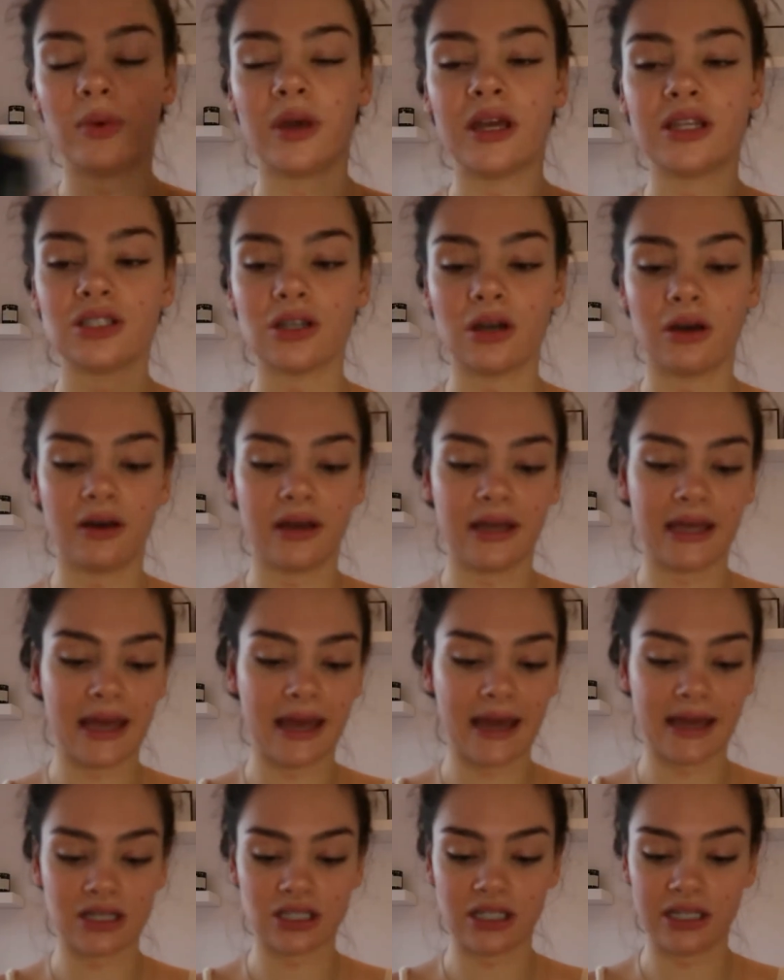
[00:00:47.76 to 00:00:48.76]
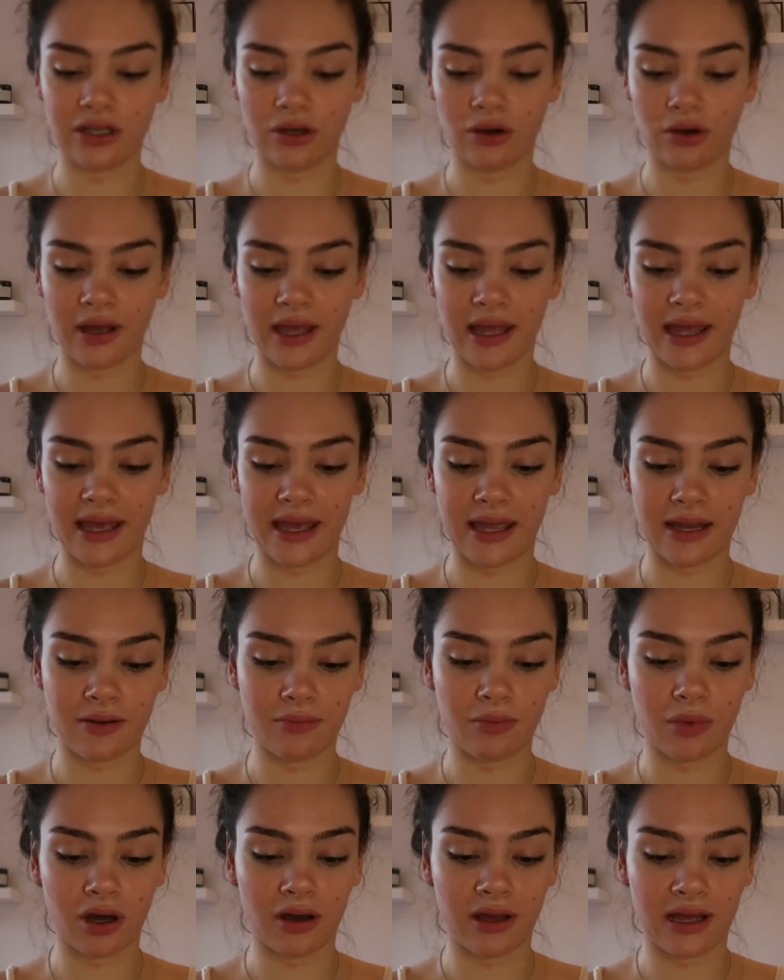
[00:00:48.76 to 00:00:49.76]
which I actually got
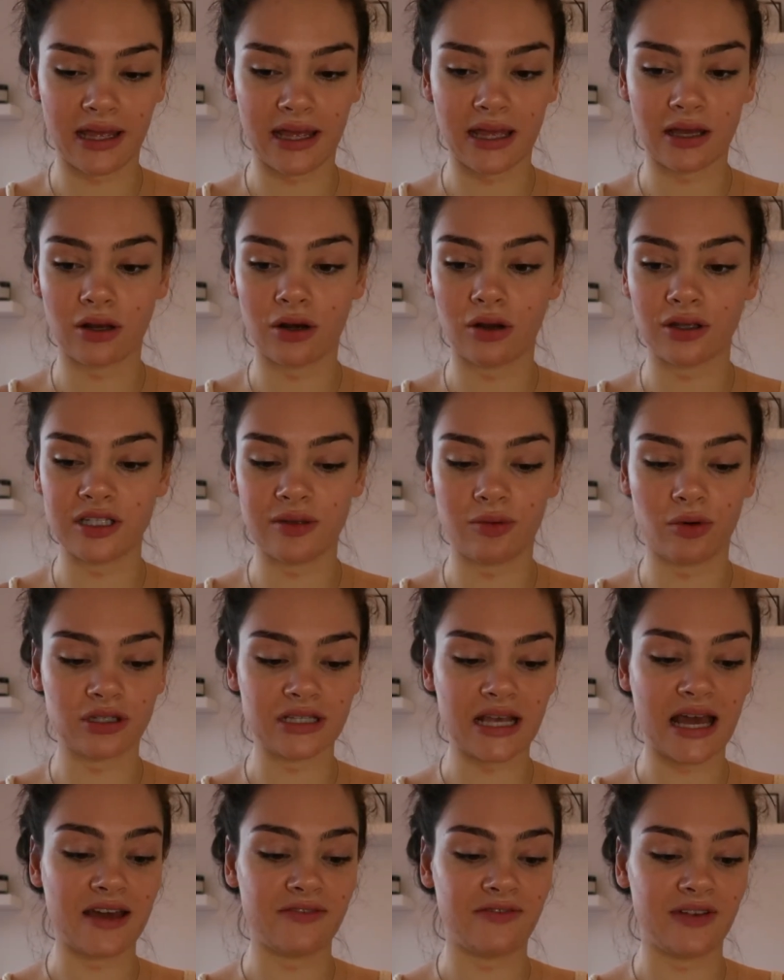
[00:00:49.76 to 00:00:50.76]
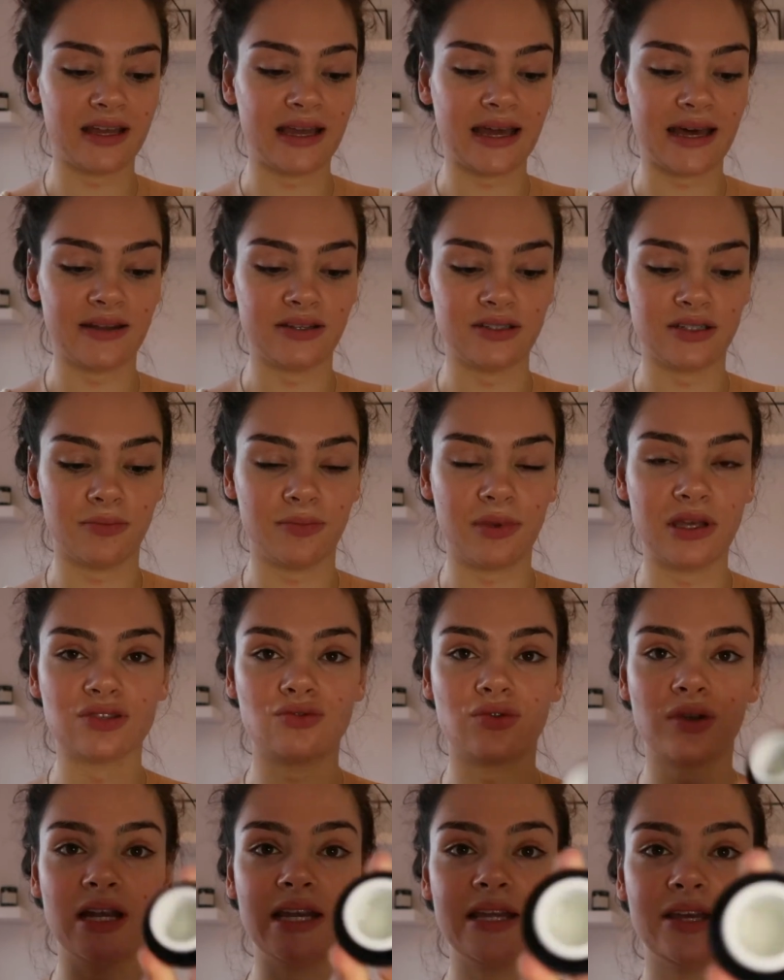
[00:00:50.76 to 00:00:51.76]
in my Glossybox advent calendar, but
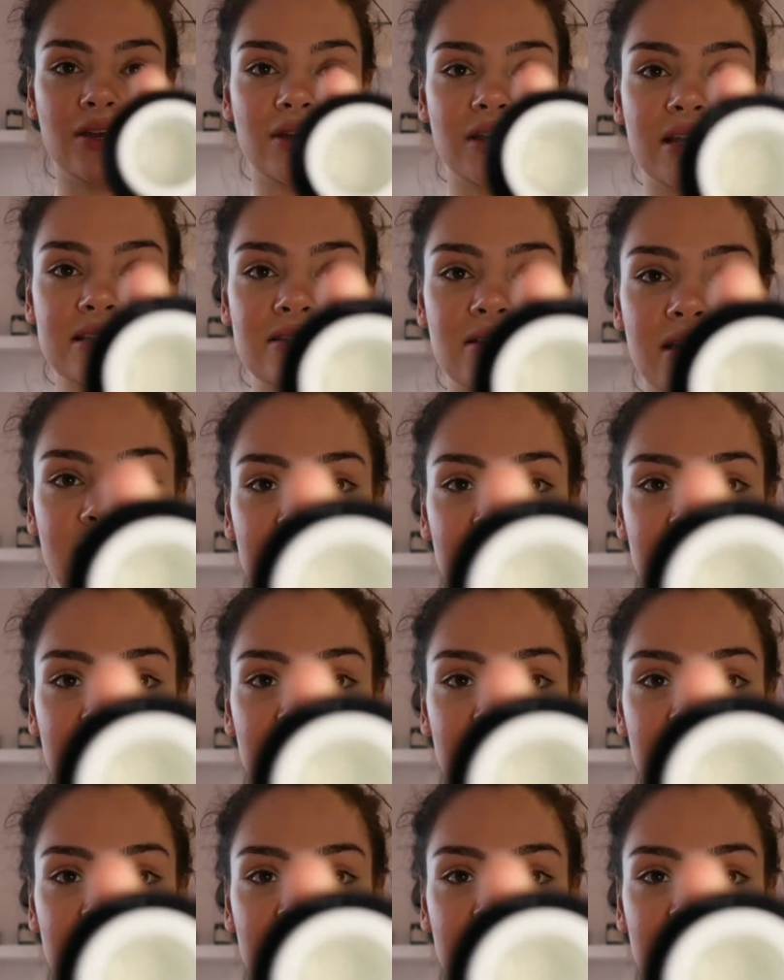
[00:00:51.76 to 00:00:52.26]
it's really good. It's